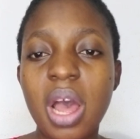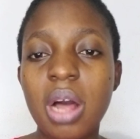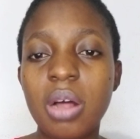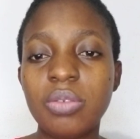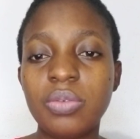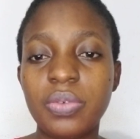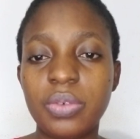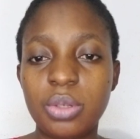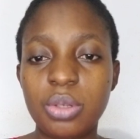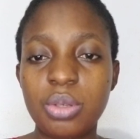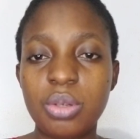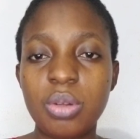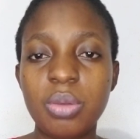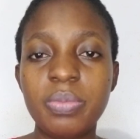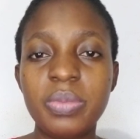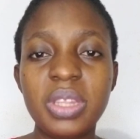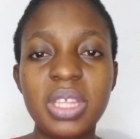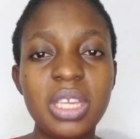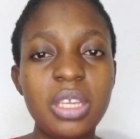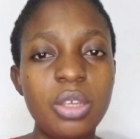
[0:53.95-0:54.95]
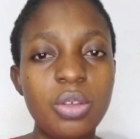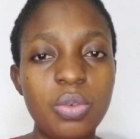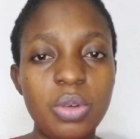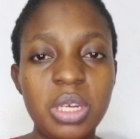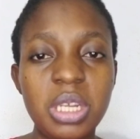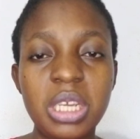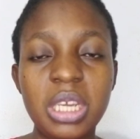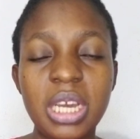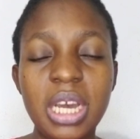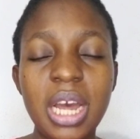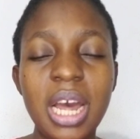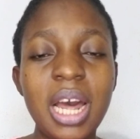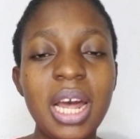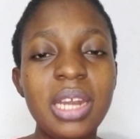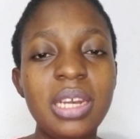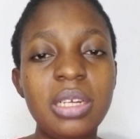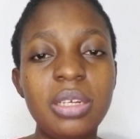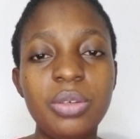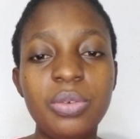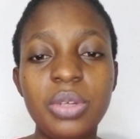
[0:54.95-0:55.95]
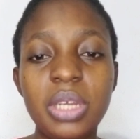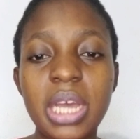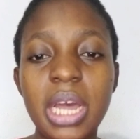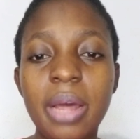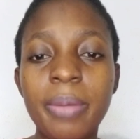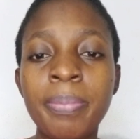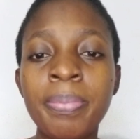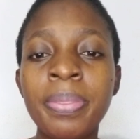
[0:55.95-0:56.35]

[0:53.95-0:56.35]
out for something unique. Hallelujah.